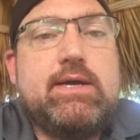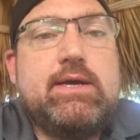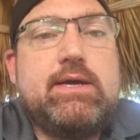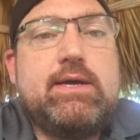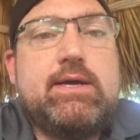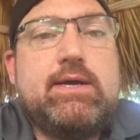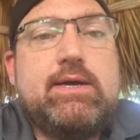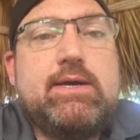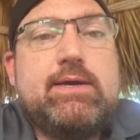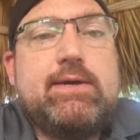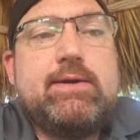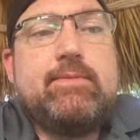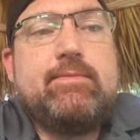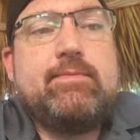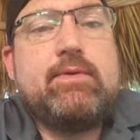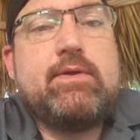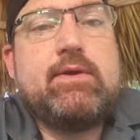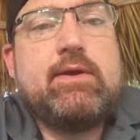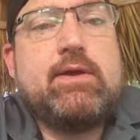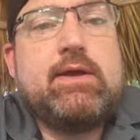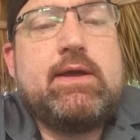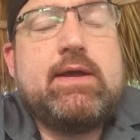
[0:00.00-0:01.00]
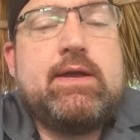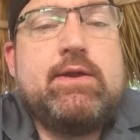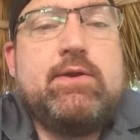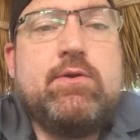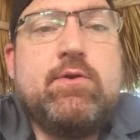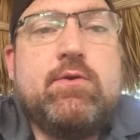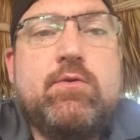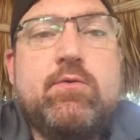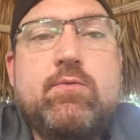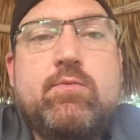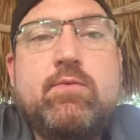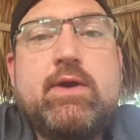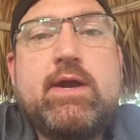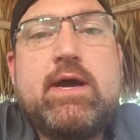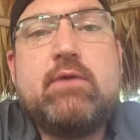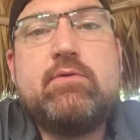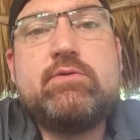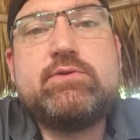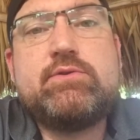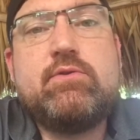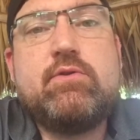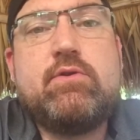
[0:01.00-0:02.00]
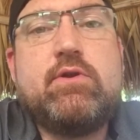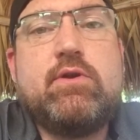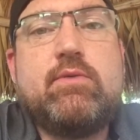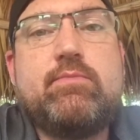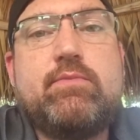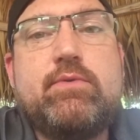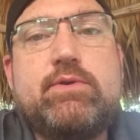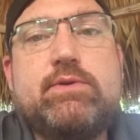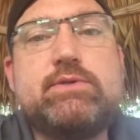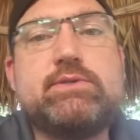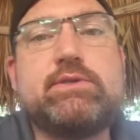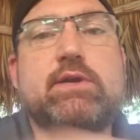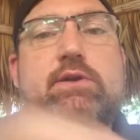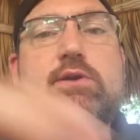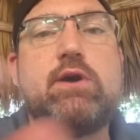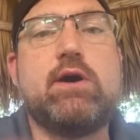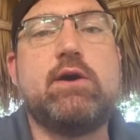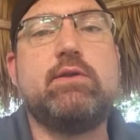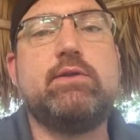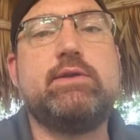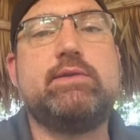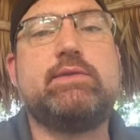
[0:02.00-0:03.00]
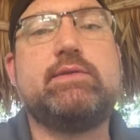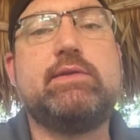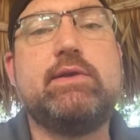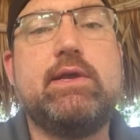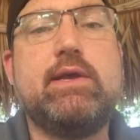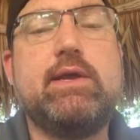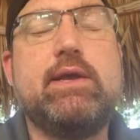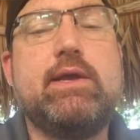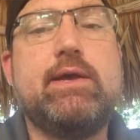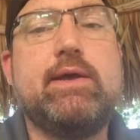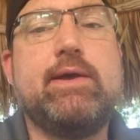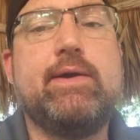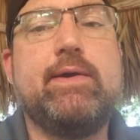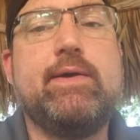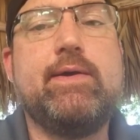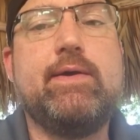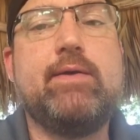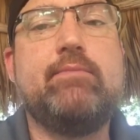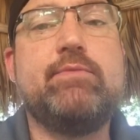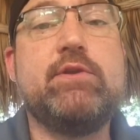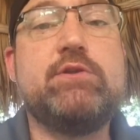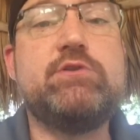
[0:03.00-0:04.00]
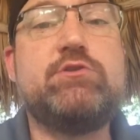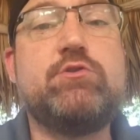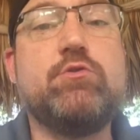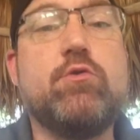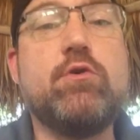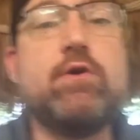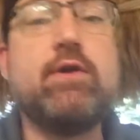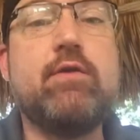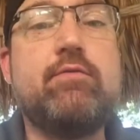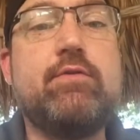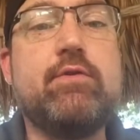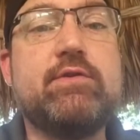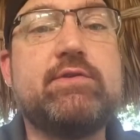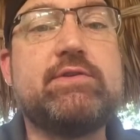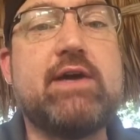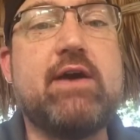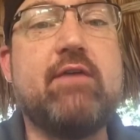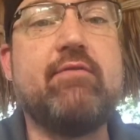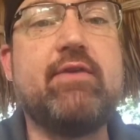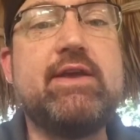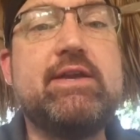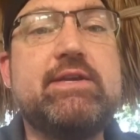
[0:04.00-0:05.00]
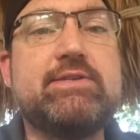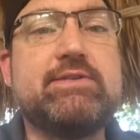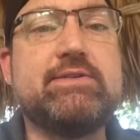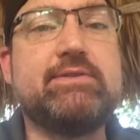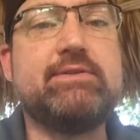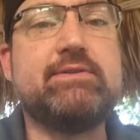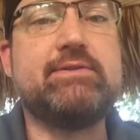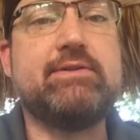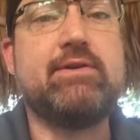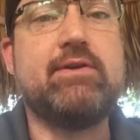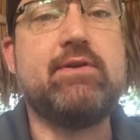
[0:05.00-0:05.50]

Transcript: Uh, I know when I was growing up, we used to call it um, the joy of your salvation.